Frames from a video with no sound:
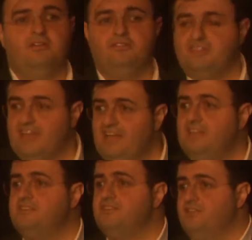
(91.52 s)
the
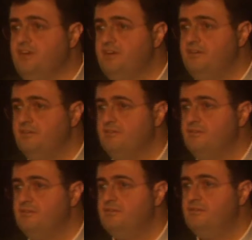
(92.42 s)
talent is there.
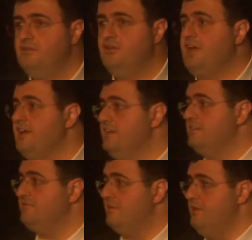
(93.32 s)
You can get
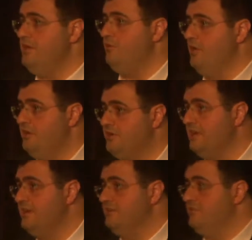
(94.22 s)
it from anywhere. You
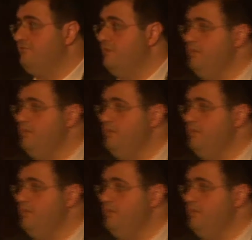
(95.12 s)
can get it from